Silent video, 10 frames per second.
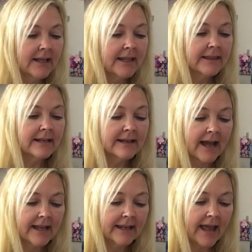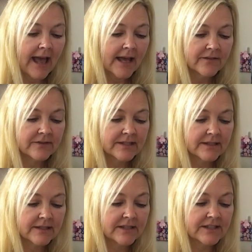the Nine lives
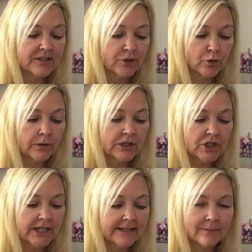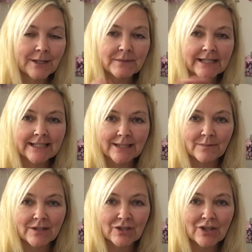This is the crunchy. Sometimes I get them
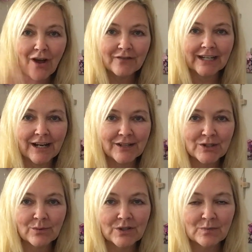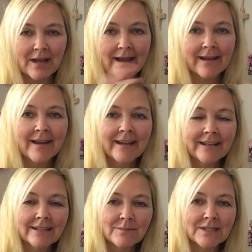the soft. I of switch back,
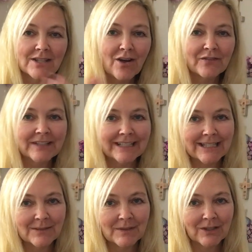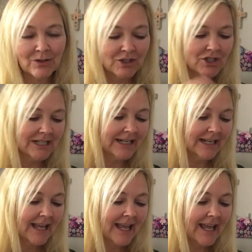get them soft, get them the crunchy.
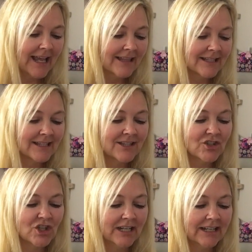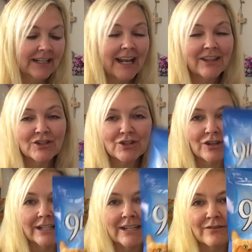And this is the chicken and the
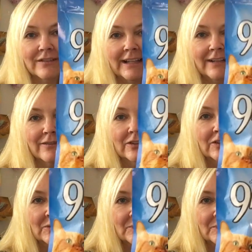turkey flavor.